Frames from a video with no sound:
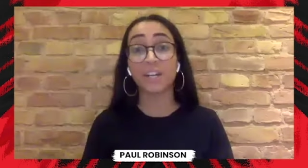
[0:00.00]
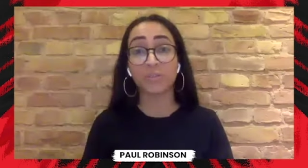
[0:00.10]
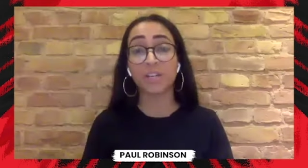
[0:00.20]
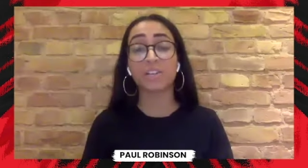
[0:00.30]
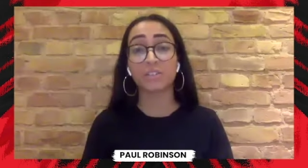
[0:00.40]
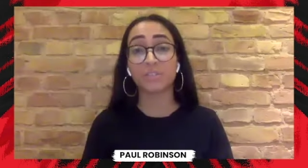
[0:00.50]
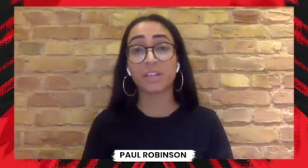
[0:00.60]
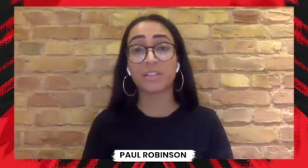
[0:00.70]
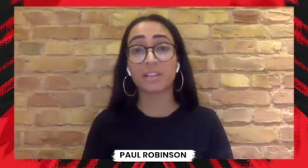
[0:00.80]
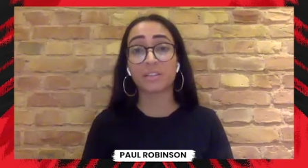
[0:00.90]
I agree. I do
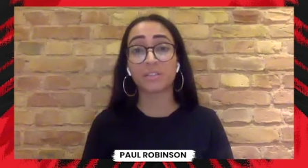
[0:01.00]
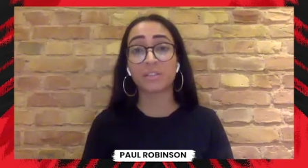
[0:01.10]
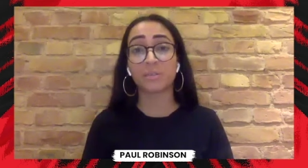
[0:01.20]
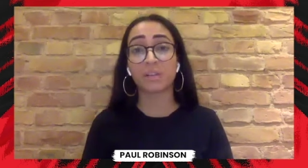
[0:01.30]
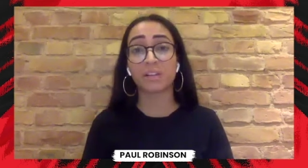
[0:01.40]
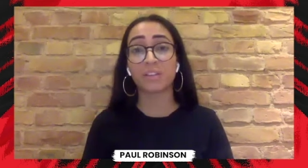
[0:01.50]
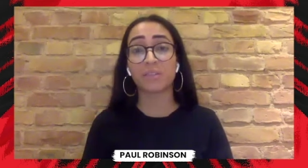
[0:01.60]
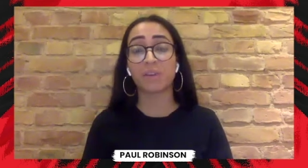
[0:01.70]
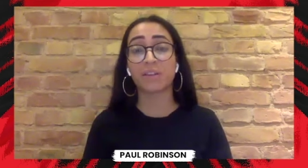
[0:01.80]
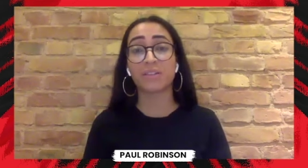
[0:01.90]
think he's handled it well. I
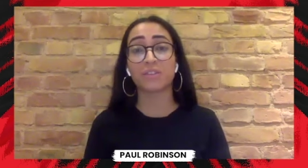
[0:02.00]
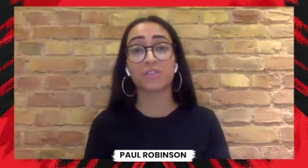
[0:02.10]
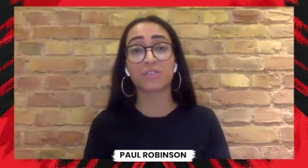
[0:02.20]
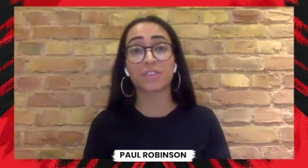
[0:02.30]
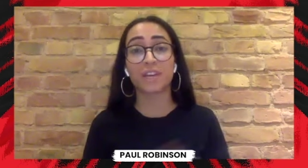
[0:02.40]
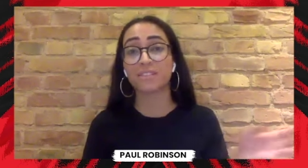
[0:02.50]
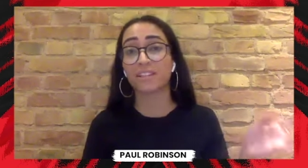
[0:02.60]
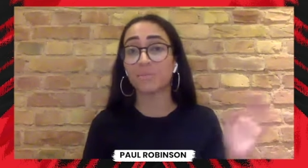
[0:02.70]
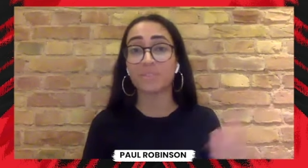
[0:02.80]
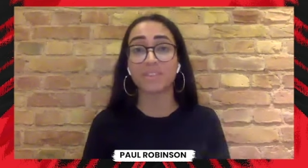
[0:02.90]
think rather than just
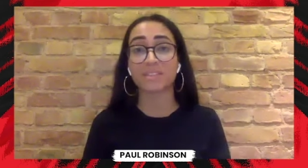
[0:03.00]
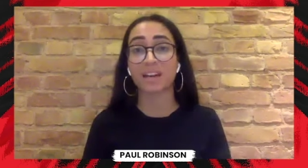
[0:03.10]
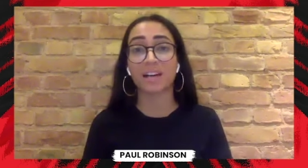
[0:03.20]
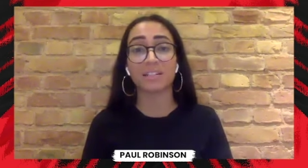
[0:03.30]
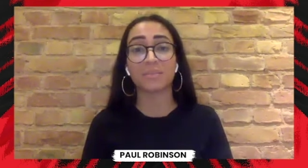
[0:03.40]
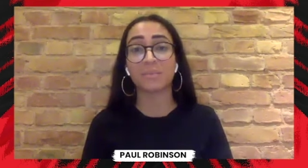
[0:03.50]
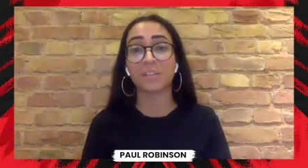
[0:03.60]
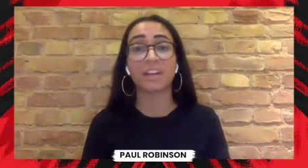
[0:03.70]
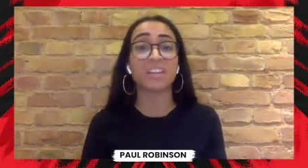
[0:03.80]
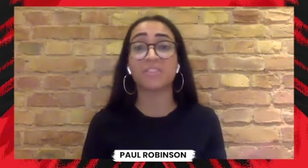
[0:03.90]
casting him to the side and
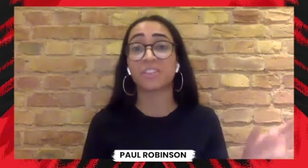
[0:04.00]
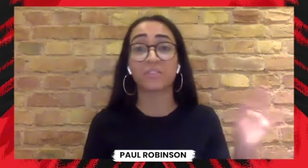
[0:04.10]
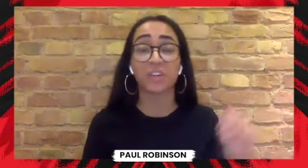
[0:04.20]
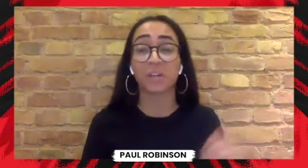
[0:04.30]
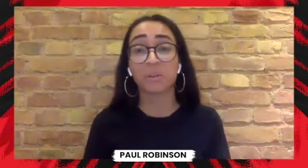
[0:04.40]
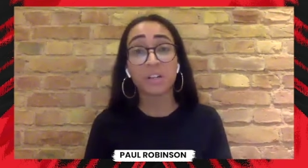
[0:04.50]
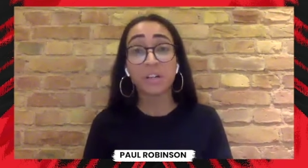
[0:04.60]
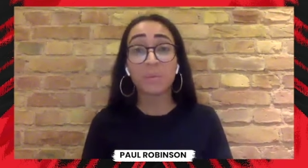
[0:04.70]
being like, you've had a few